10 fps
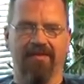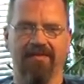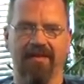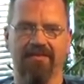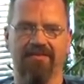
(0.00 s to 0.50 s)

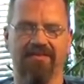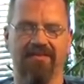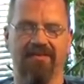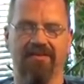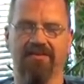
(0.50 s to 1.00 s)

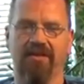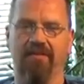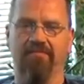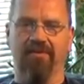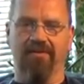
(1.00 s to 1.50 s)
That's an
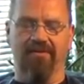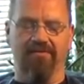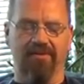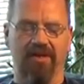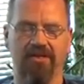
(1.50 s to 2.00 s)
example of
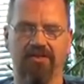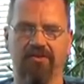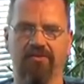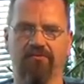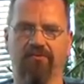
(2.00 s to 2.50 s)
a
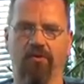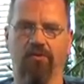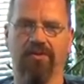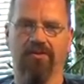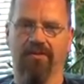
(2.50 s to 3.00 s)
nation who
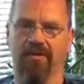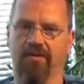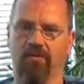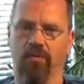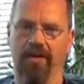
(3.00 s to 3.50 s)
voted
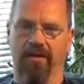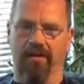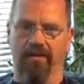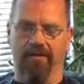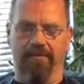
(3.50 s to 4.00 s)
well.